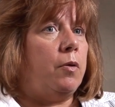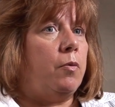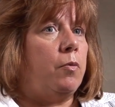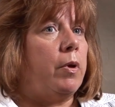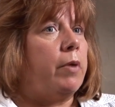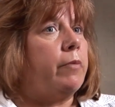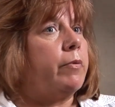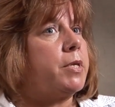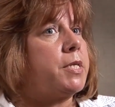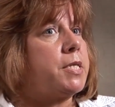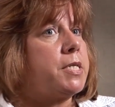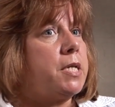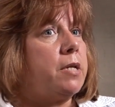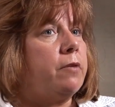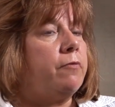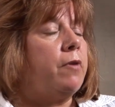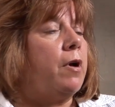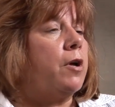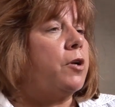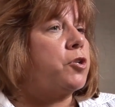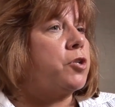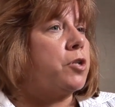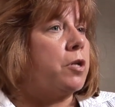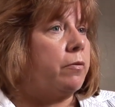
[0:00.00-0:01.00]
we would see
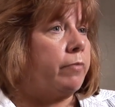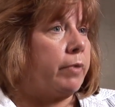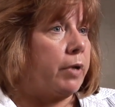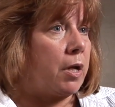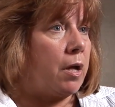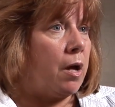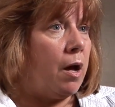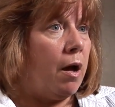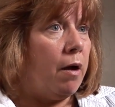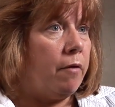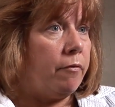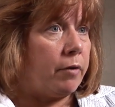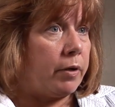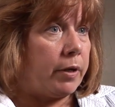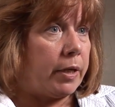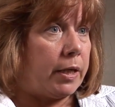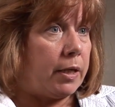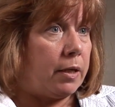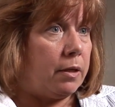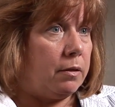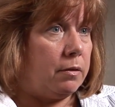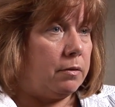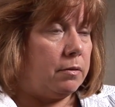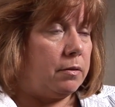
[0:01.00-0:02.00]
functional
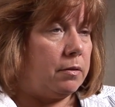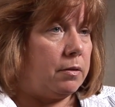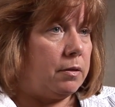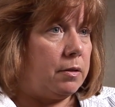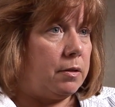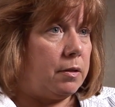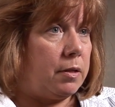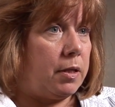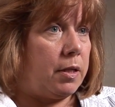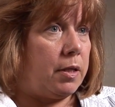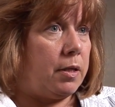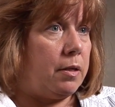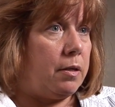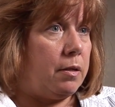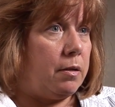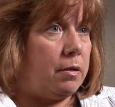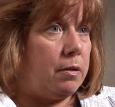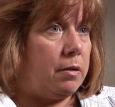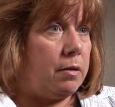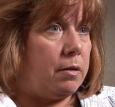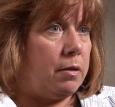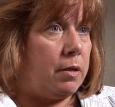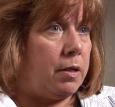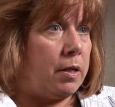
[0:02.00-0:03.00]
recovery
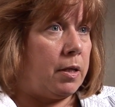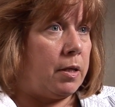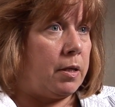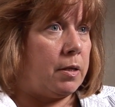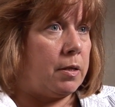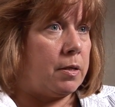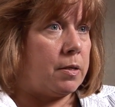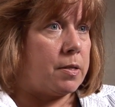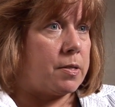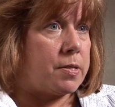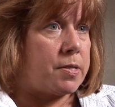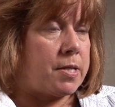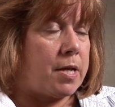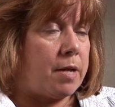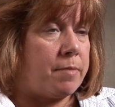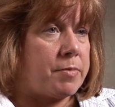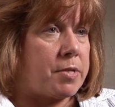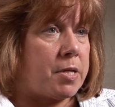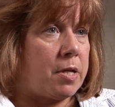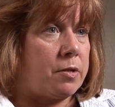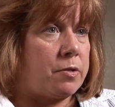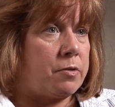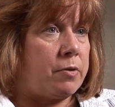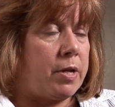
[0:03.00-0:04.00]
in stem
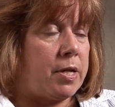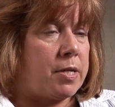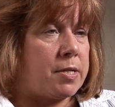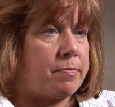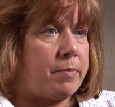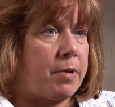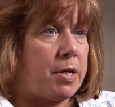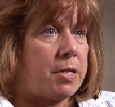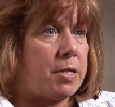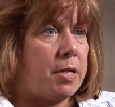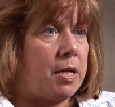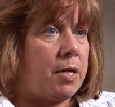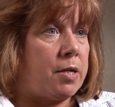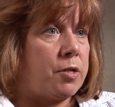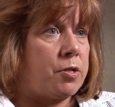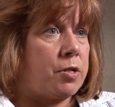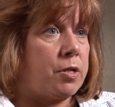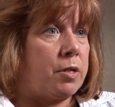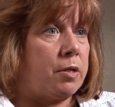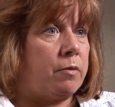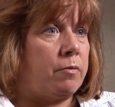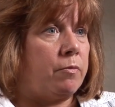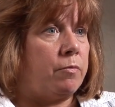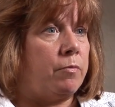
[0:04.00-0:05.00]
cell
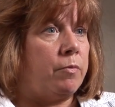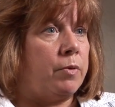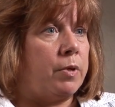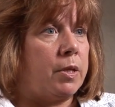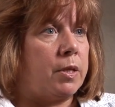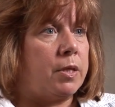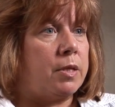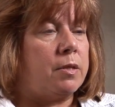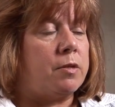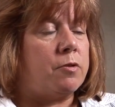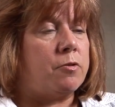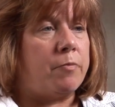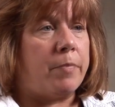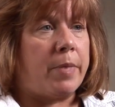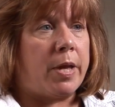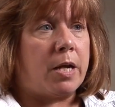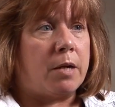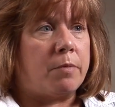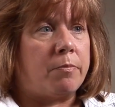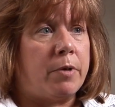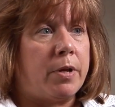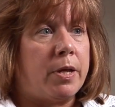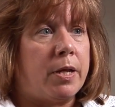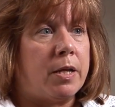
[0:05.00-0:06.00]
transplantation with
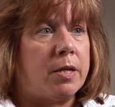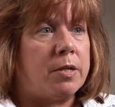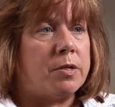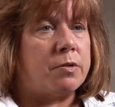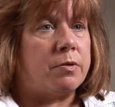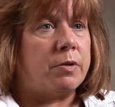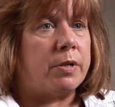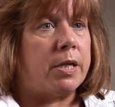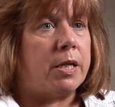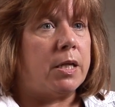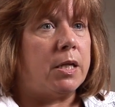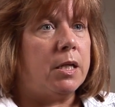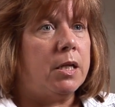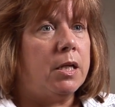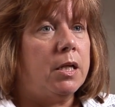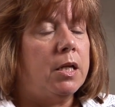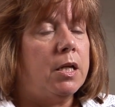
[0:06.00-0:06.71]
traumatic brain injury.